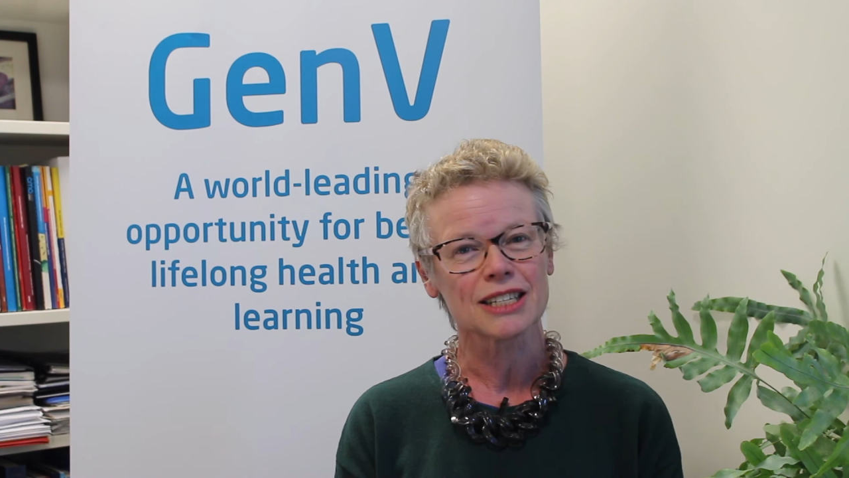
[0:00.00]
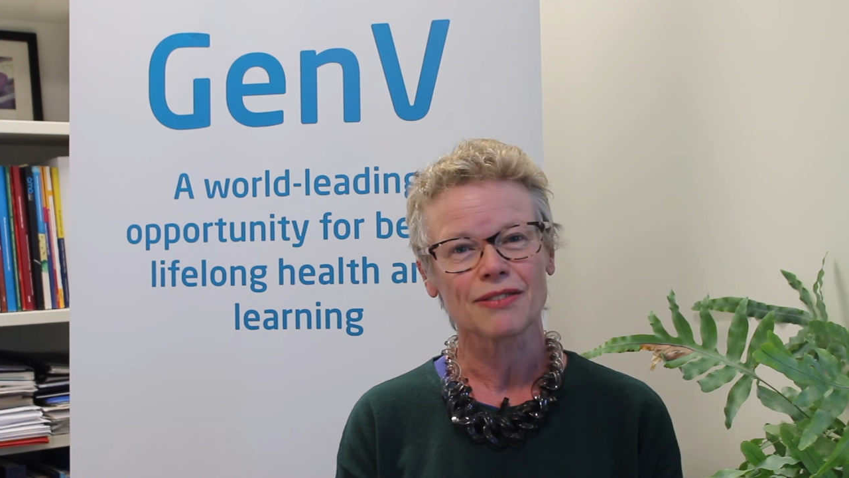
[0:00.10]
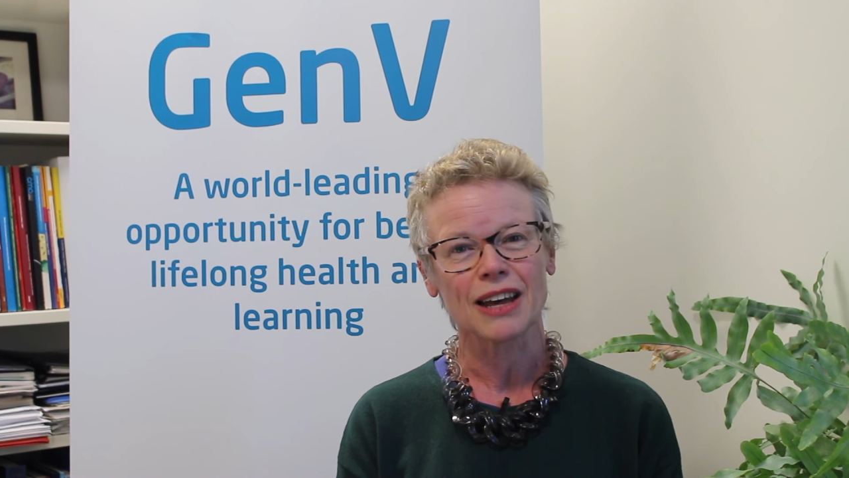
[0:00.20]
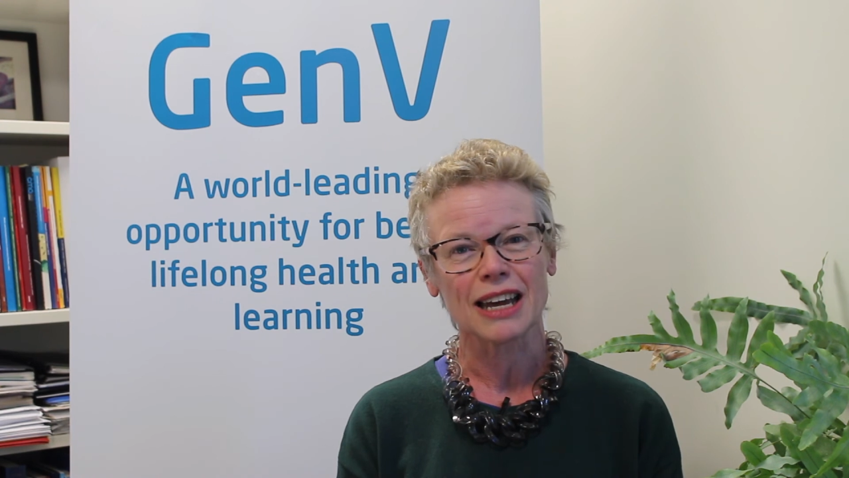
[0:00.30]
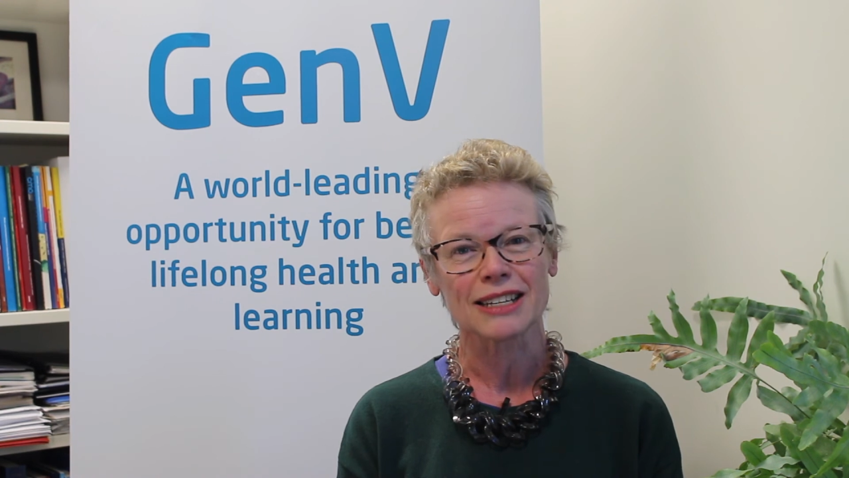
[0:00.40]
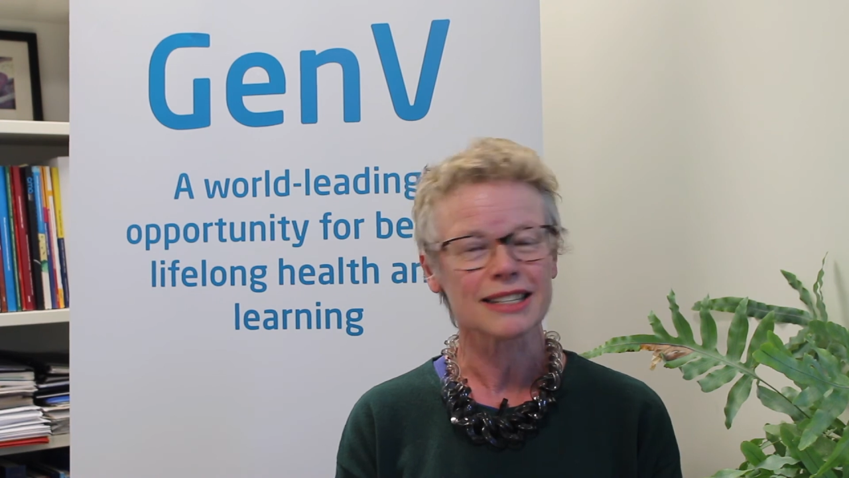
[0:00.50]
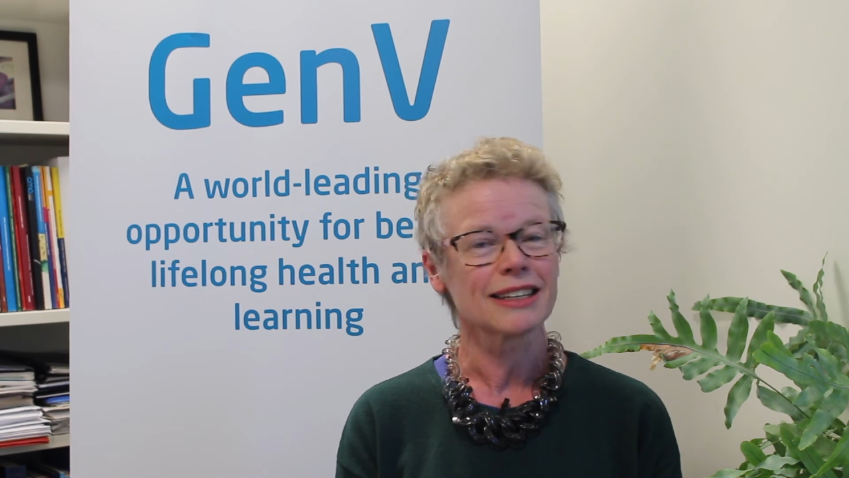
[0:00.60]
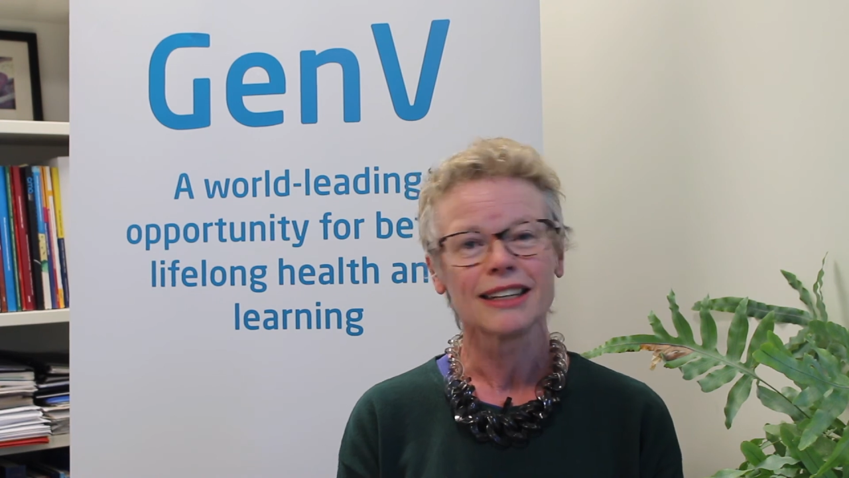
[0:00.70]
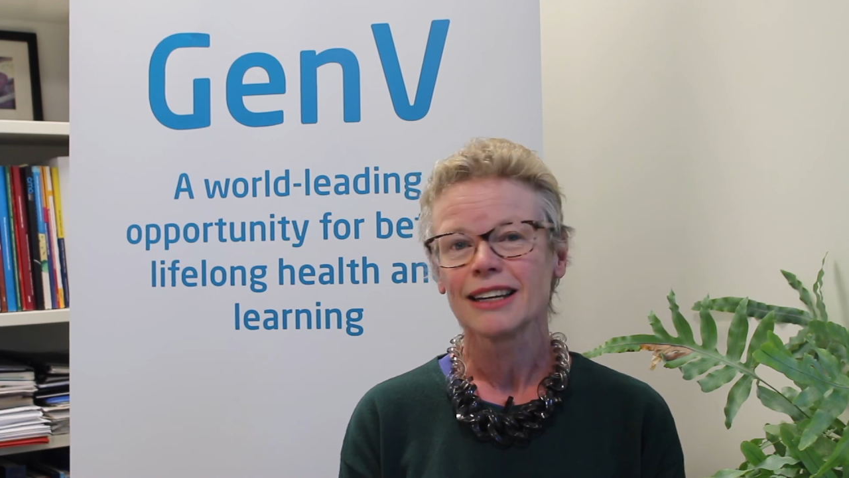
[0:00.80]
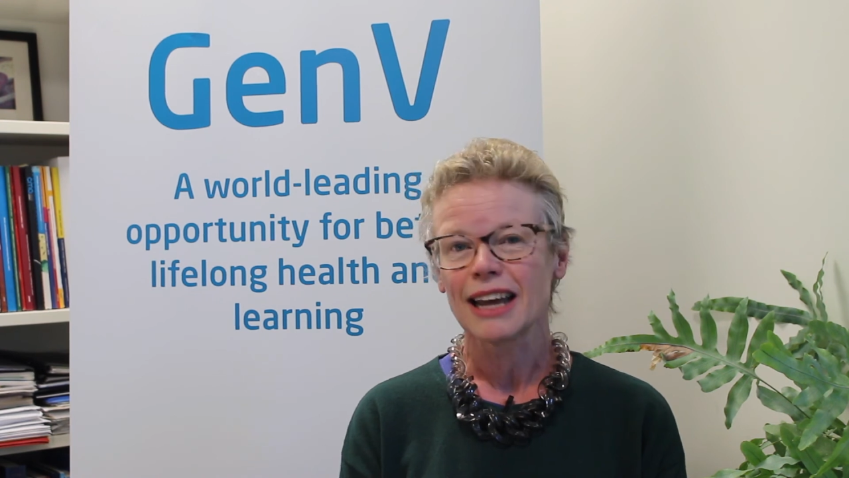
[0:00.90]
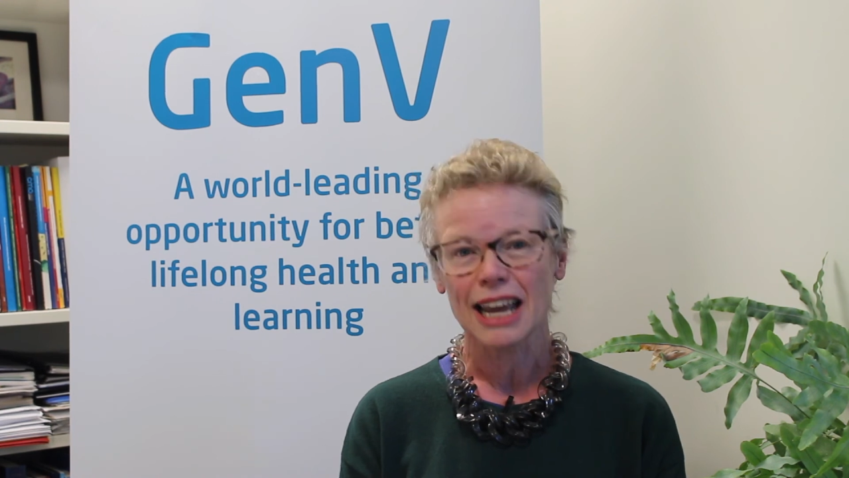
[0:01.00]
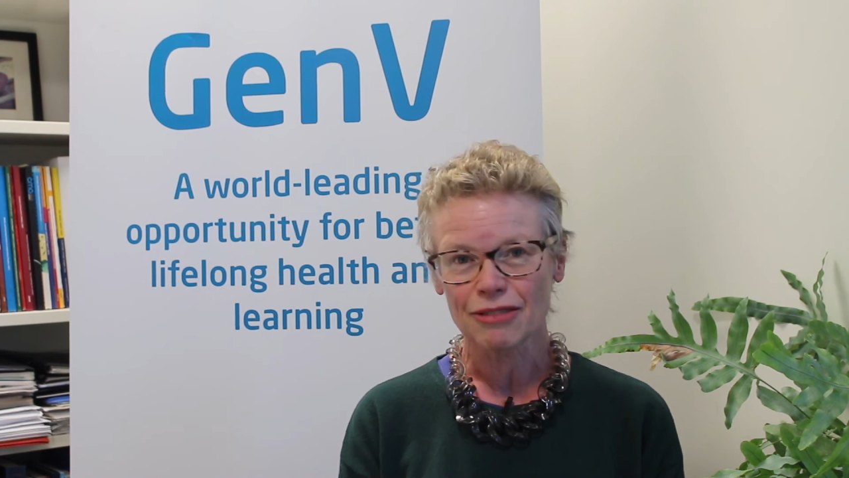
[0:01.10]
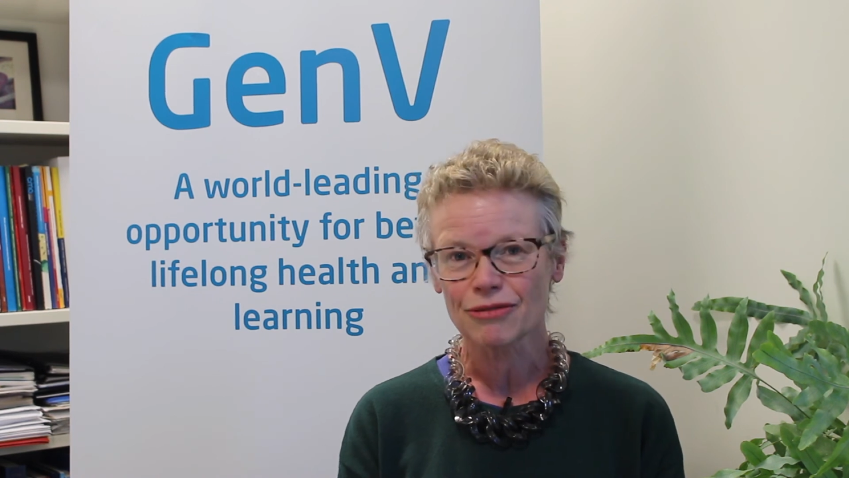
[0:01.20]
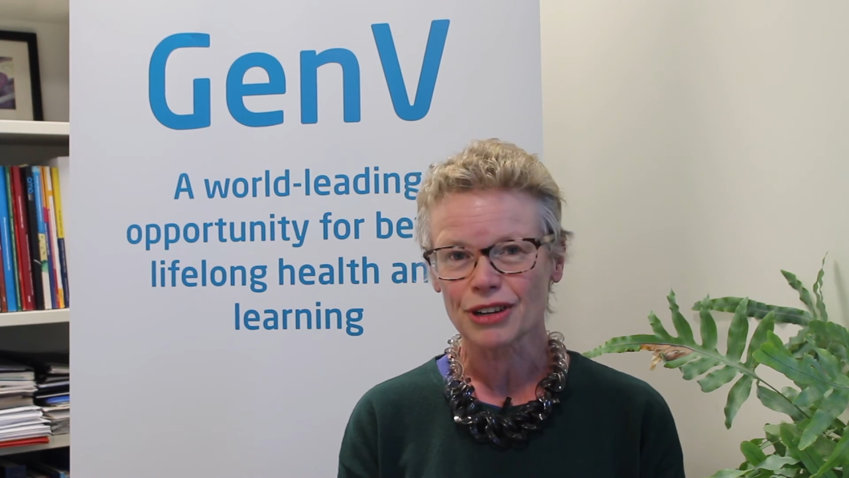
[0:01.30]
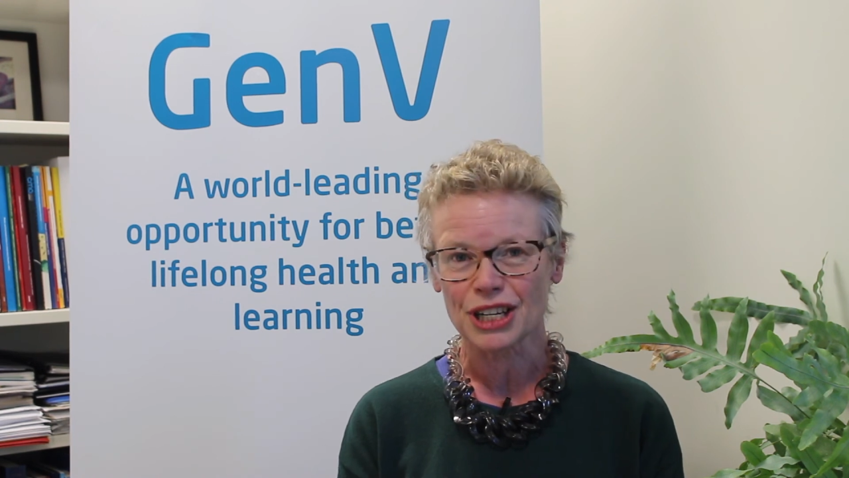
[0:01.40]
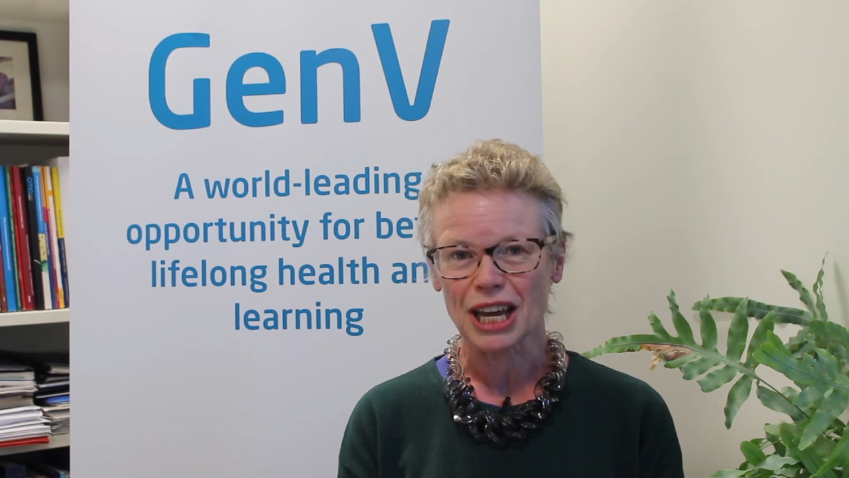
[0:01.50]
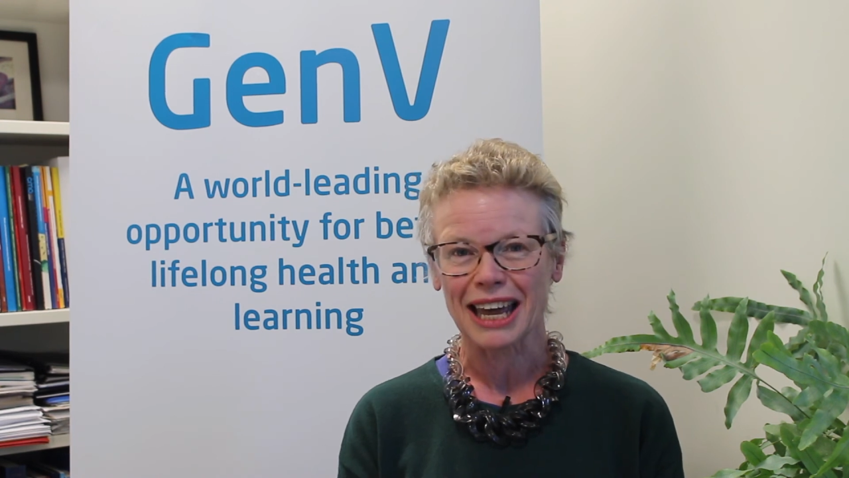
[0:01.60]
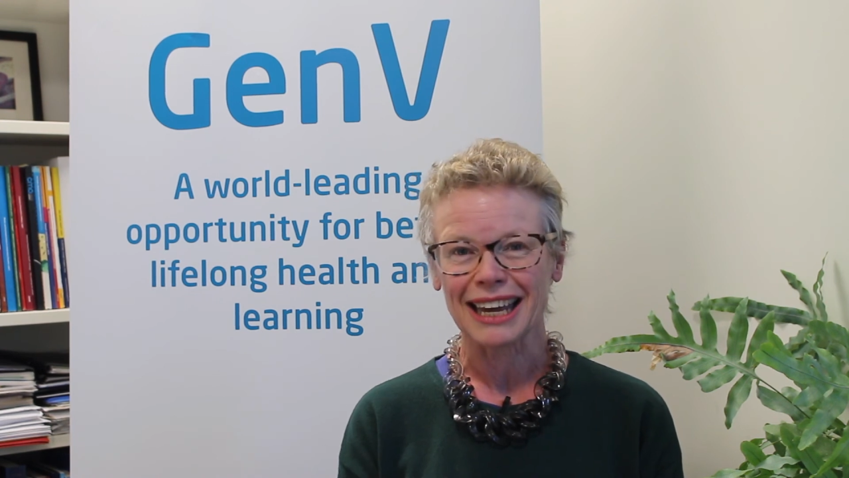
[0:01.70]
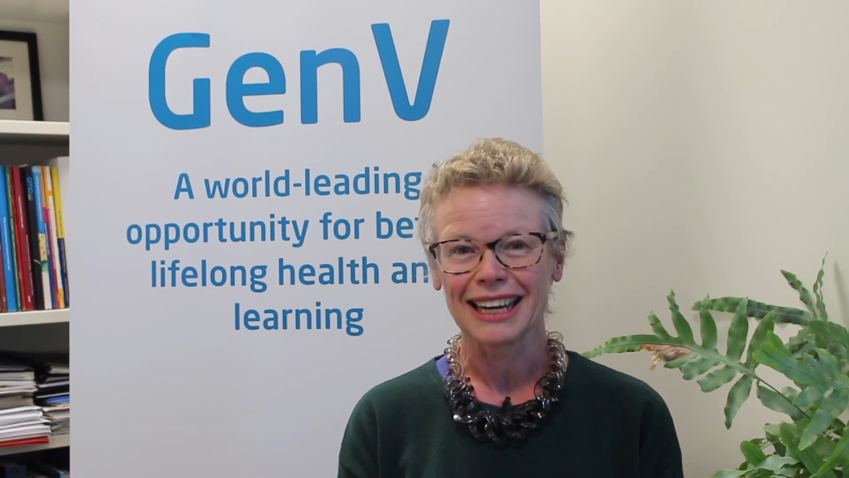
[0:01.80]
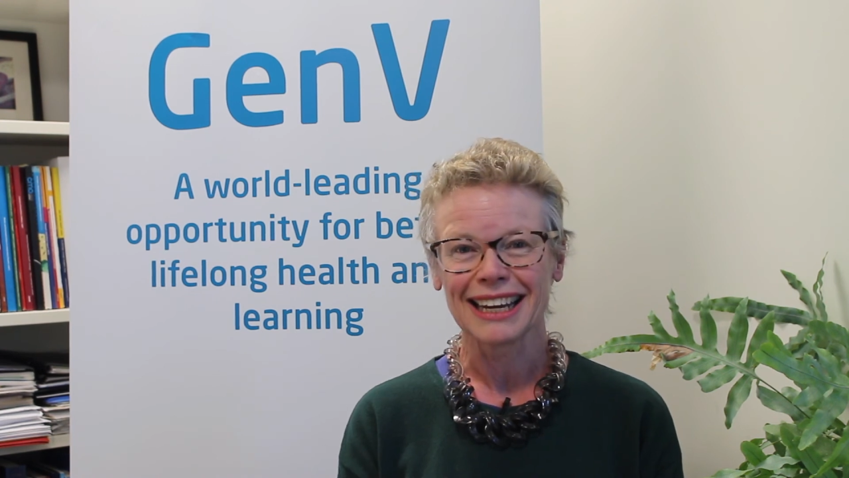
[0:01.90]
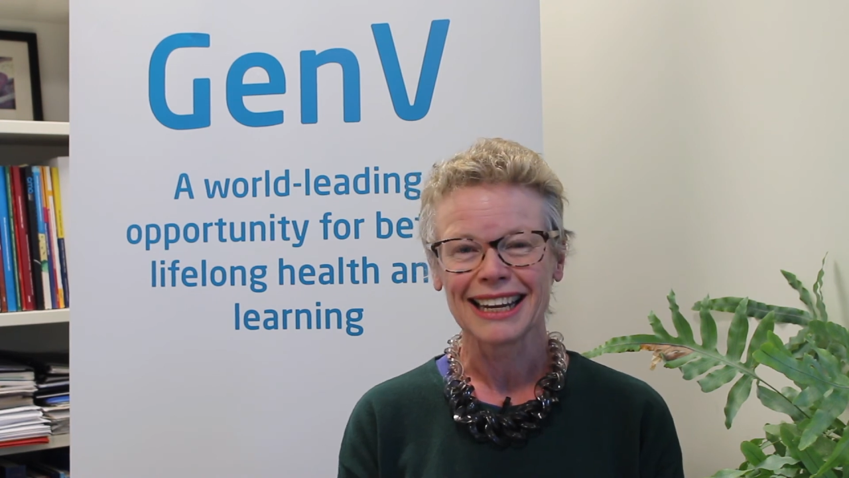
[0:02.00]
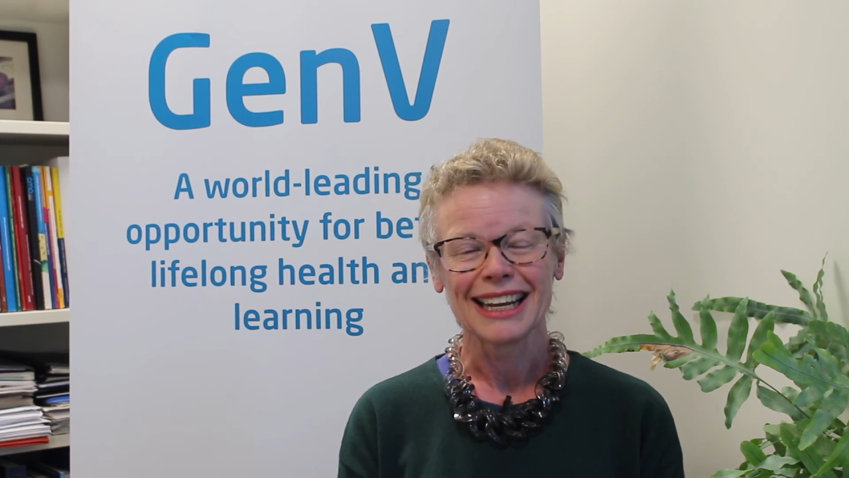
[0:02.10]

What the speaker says: face every day.